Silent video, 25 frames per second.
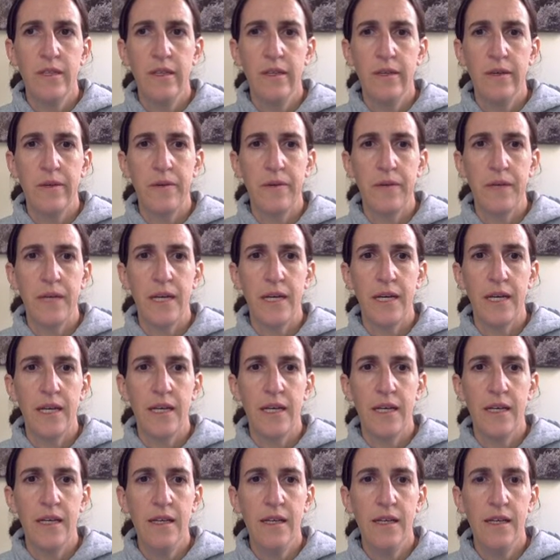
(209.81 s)

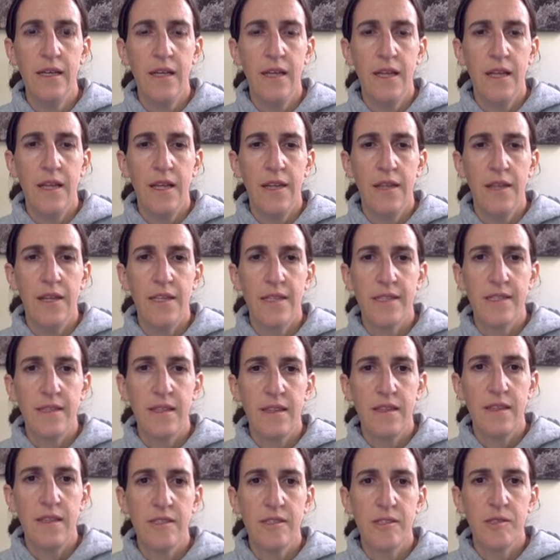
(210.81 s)
Okay, that's
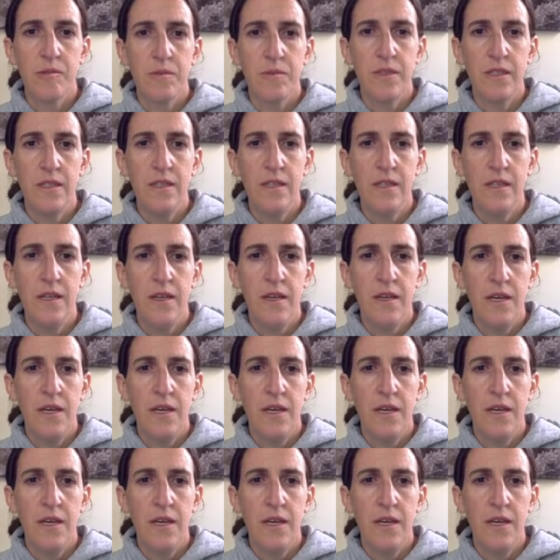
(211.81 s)
this one.